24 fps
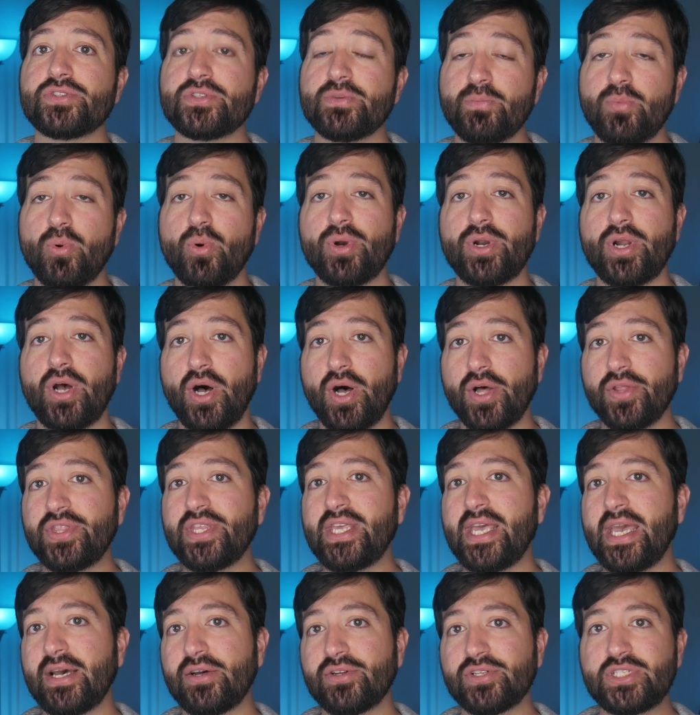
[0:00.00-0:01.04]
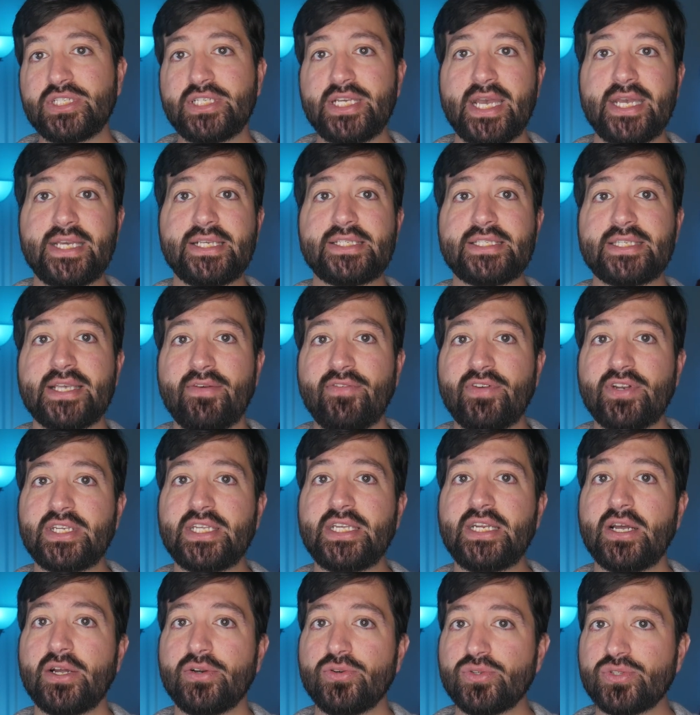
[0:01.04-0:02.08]
support on the L G A
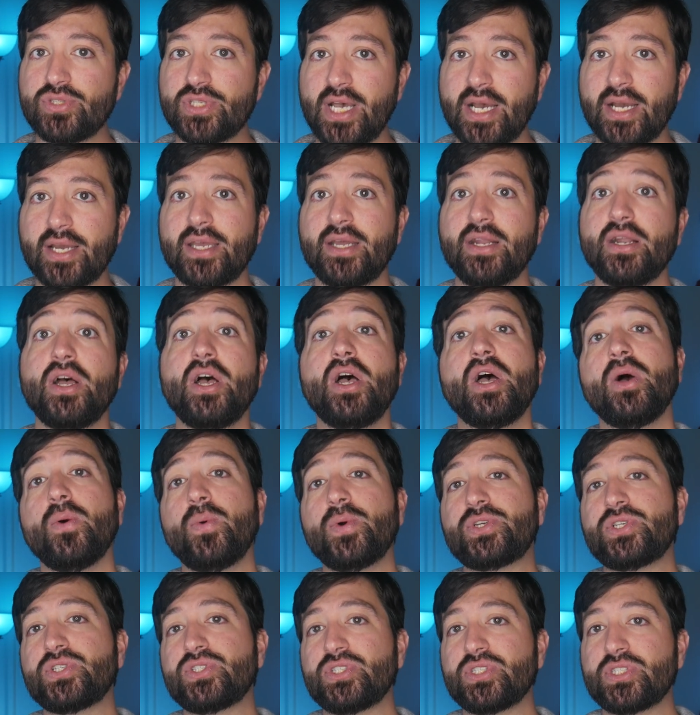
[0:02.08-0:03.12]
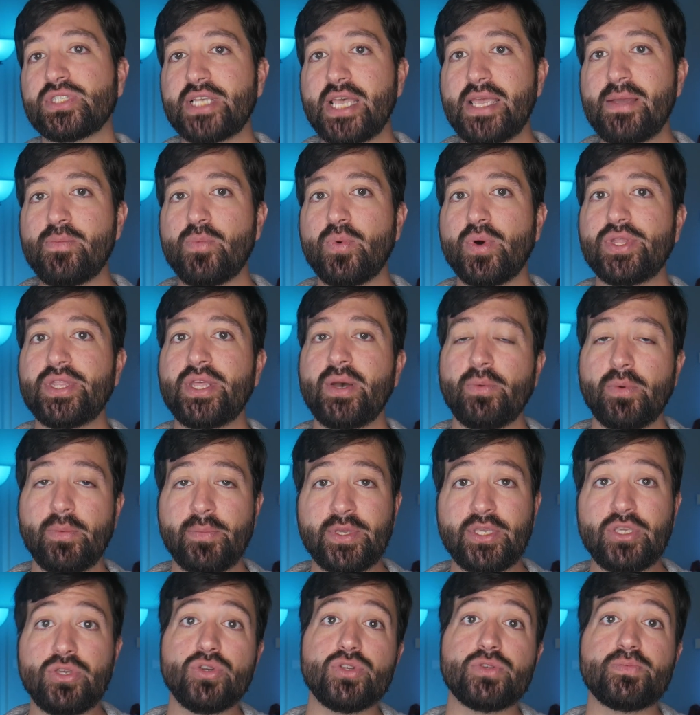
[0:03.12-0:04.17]
seventeen hundred socket, which is the same one that will
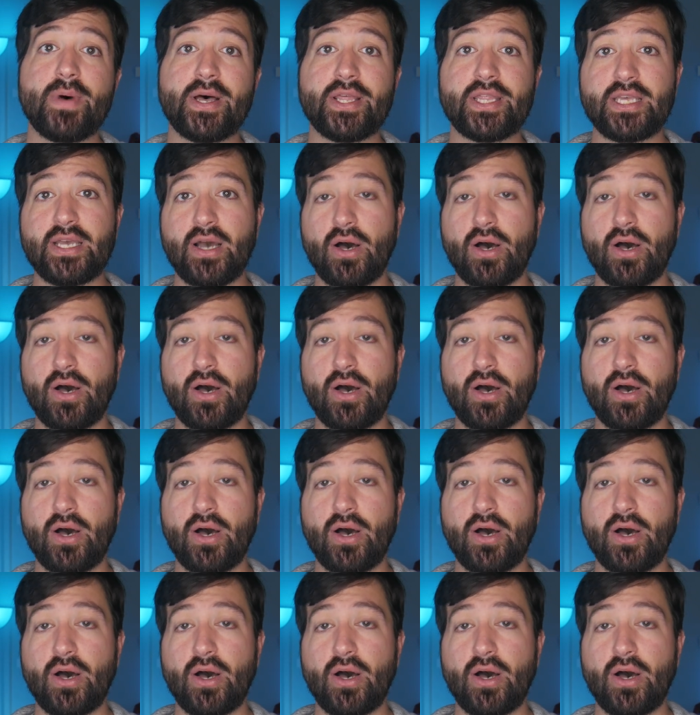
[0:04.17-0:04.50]
be used by the